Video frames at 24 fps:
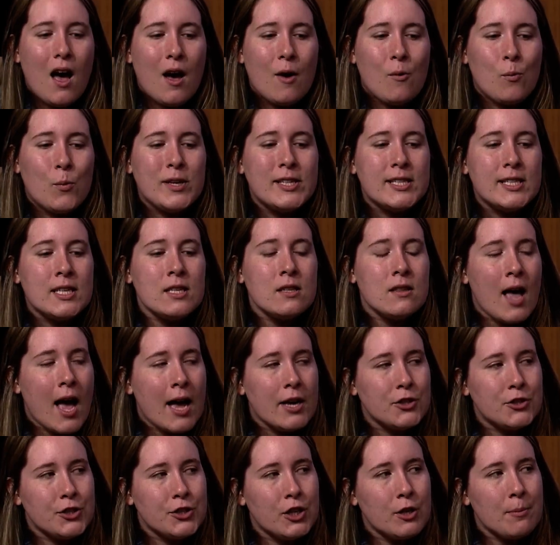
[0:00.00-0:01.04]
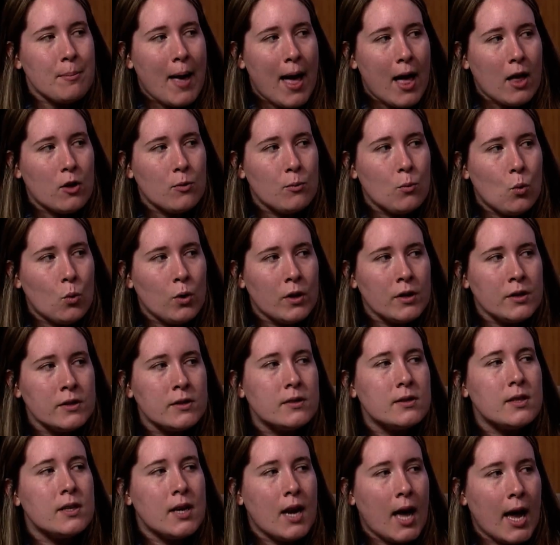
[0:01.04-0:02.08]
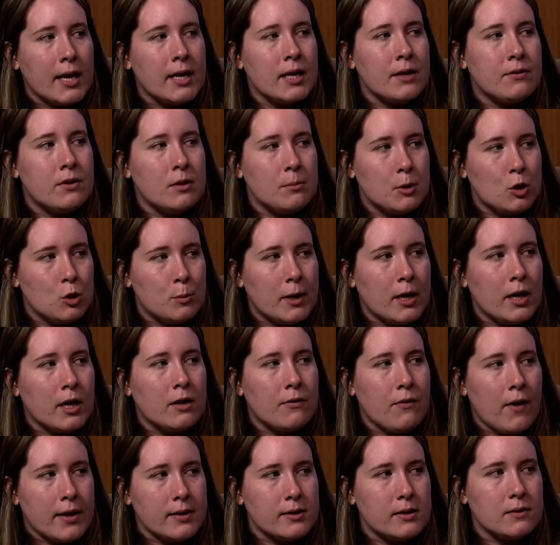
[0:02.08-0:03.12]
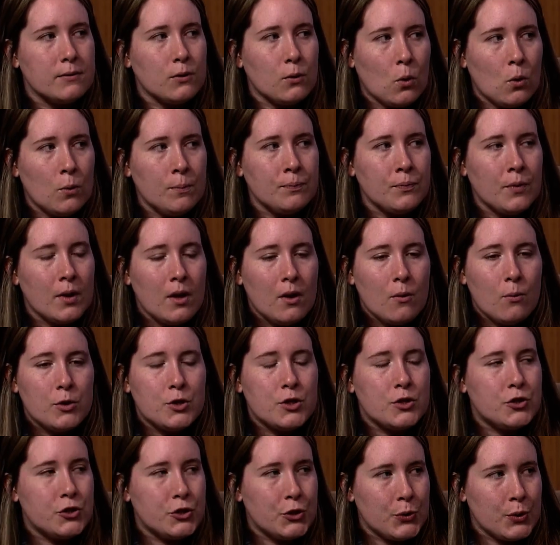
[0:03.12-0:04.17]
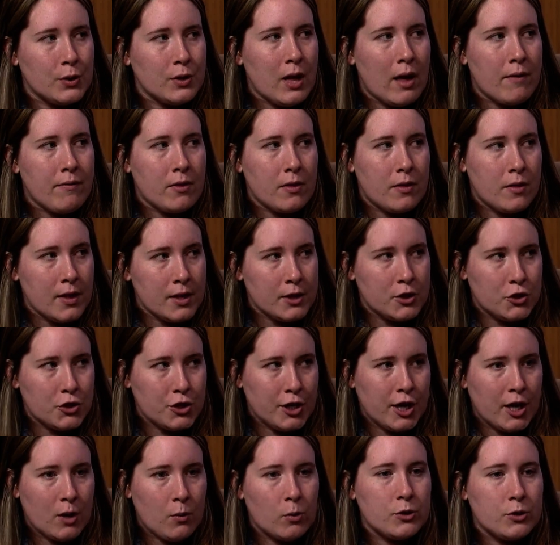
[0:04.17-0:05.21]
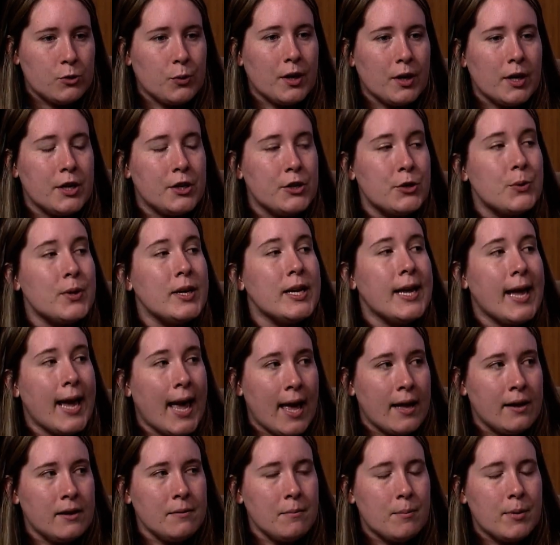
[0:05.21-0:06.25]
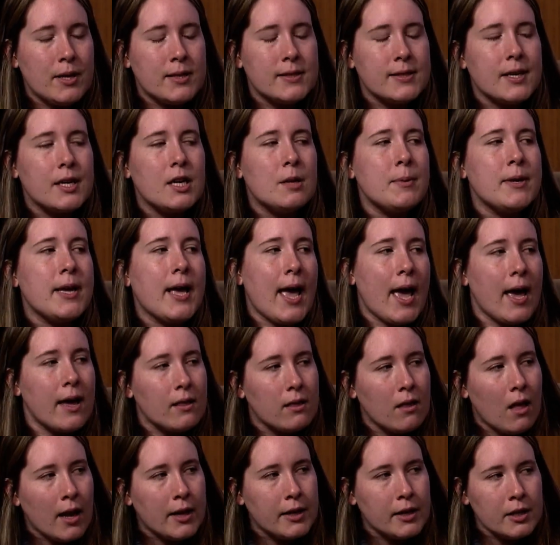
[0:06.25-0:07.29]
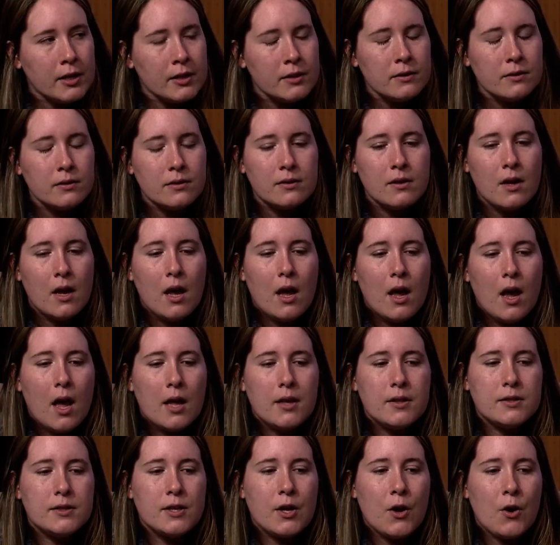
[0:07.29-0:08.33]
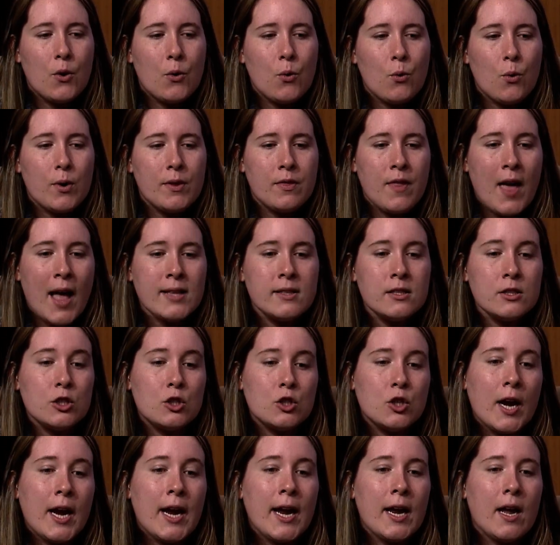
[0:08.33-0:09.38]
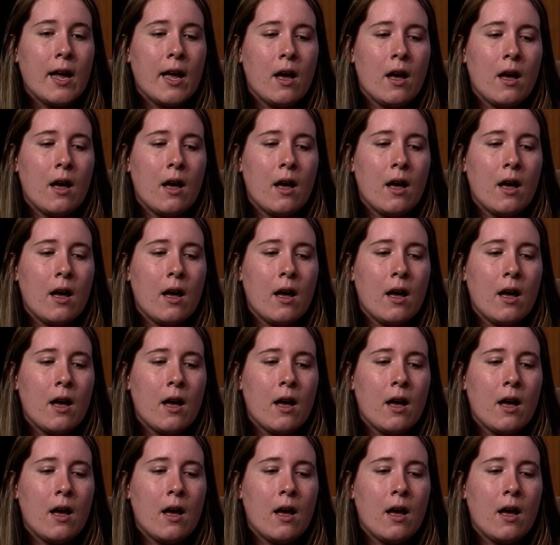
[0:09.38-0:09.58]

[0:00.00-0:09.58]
We did it last year at Macklemore's, the night of the Blueberry Festival, which is June 11th this year, which we're going to do it again, but it's going to be at Headliners. And so that's a great